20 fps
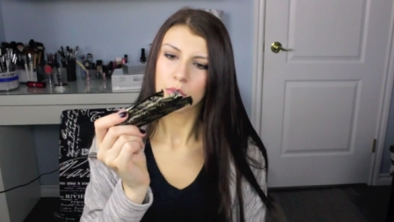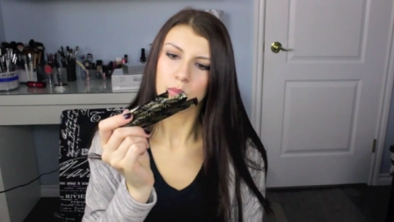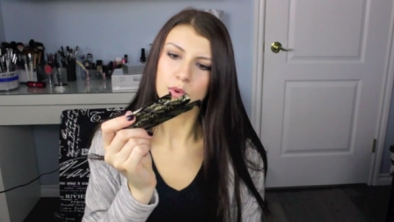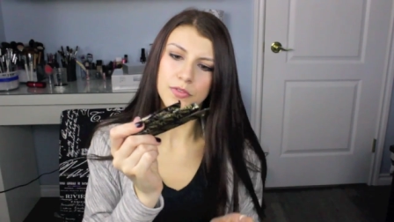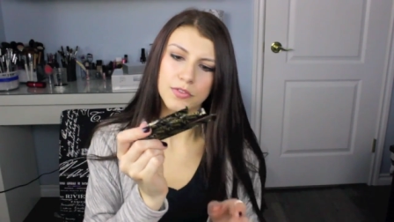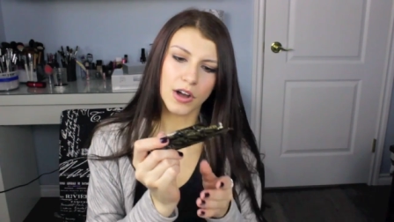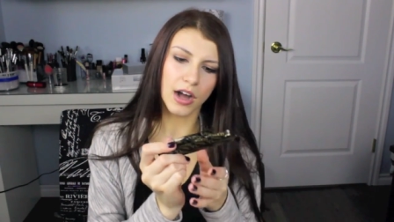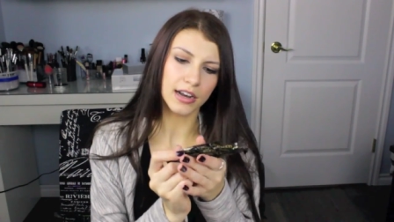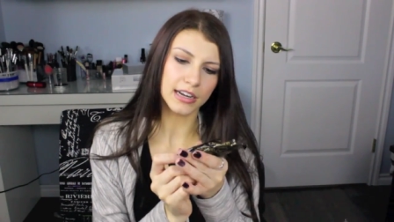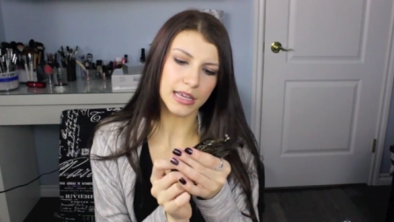
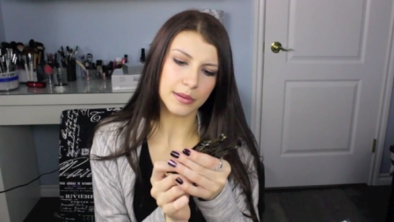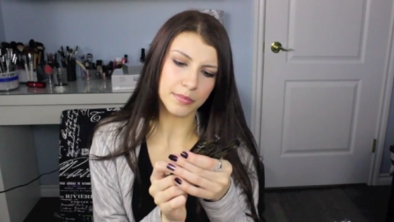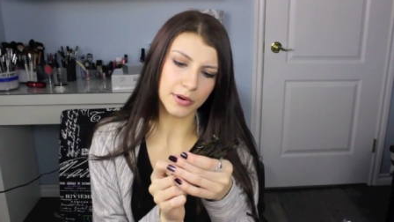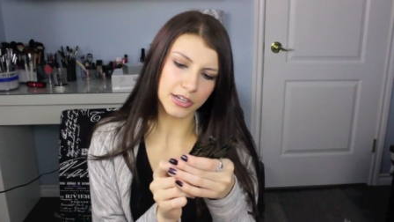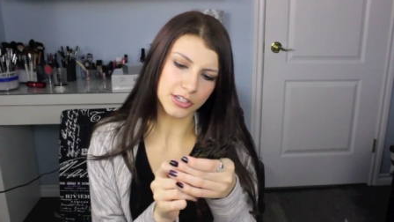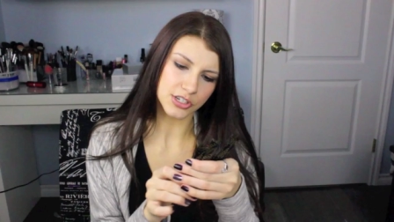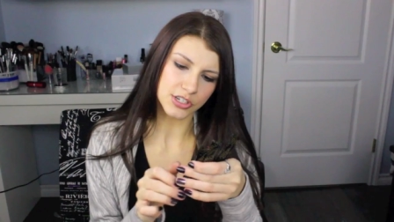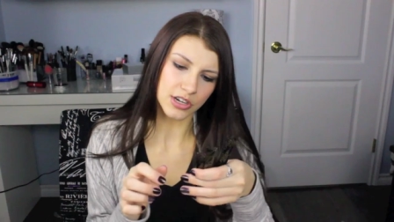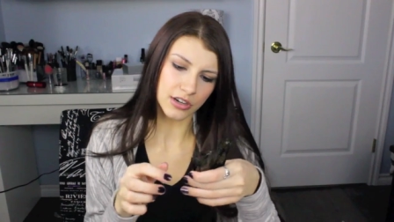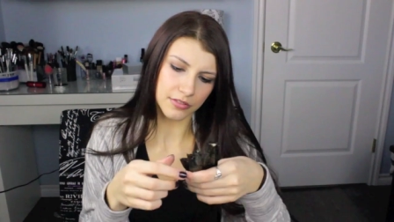We've got a
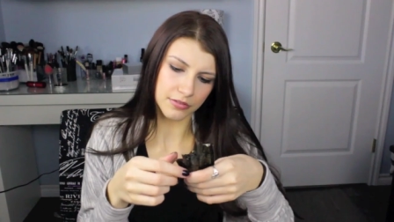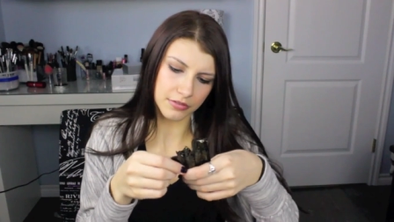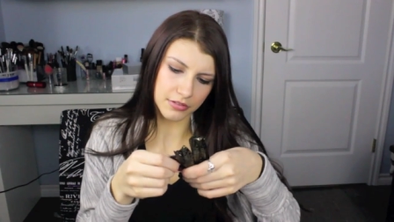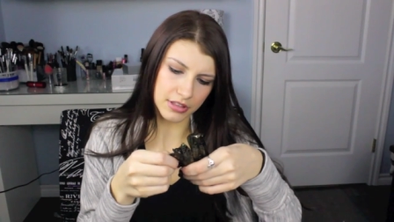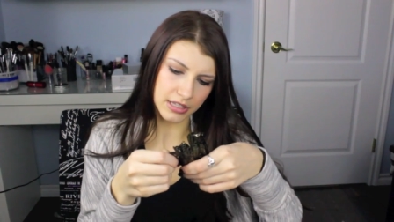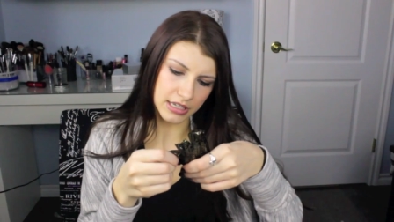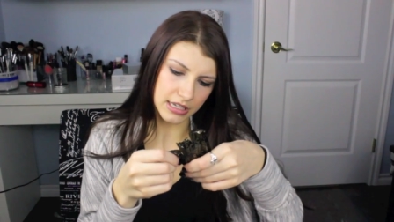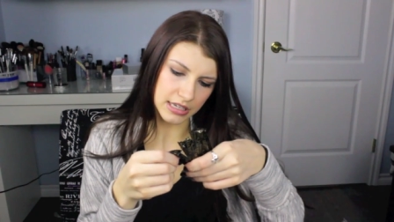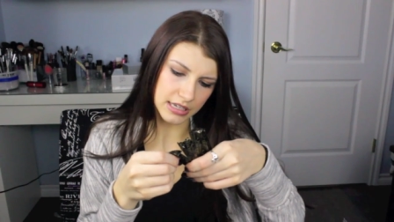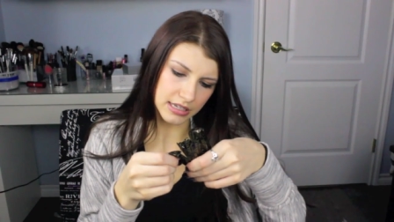bunch
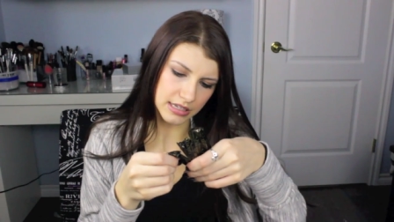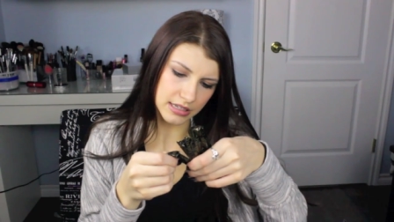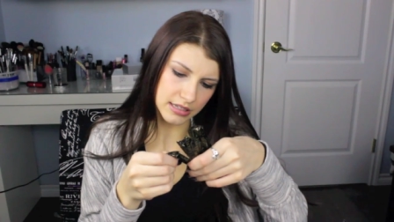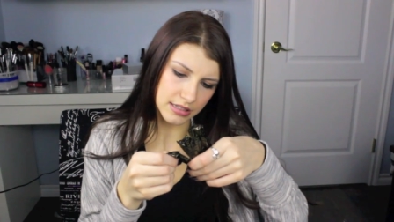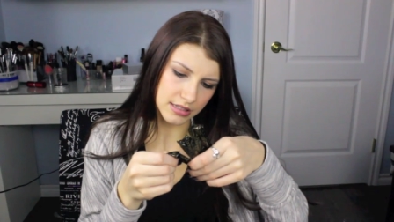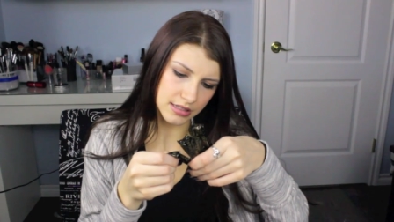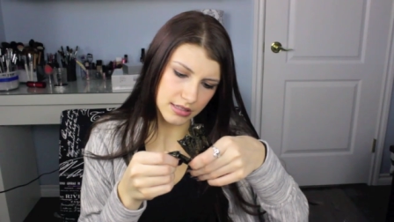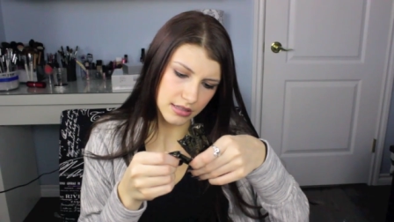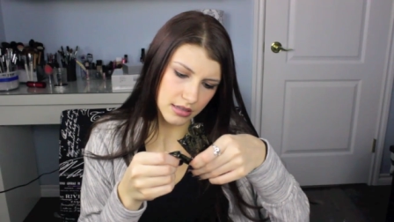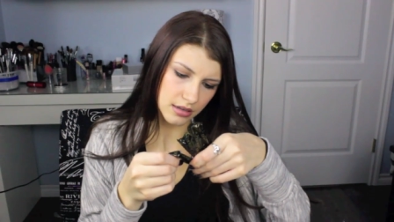of
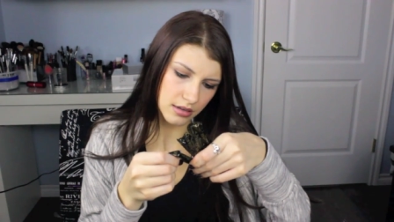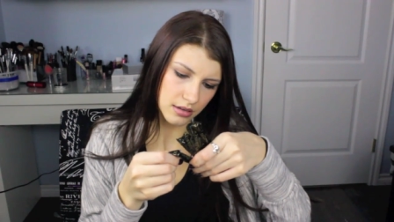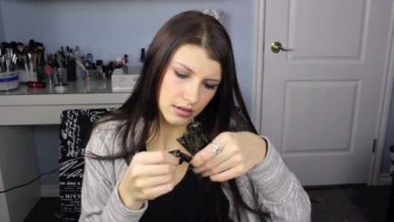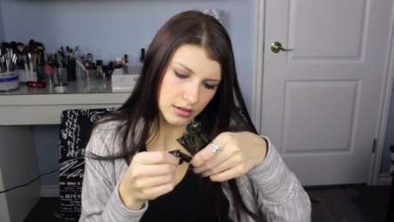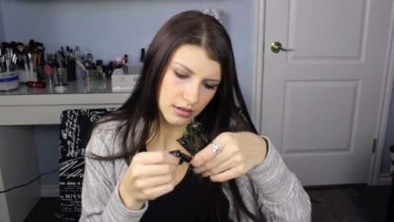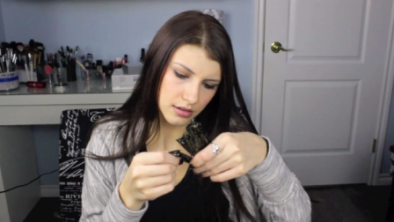these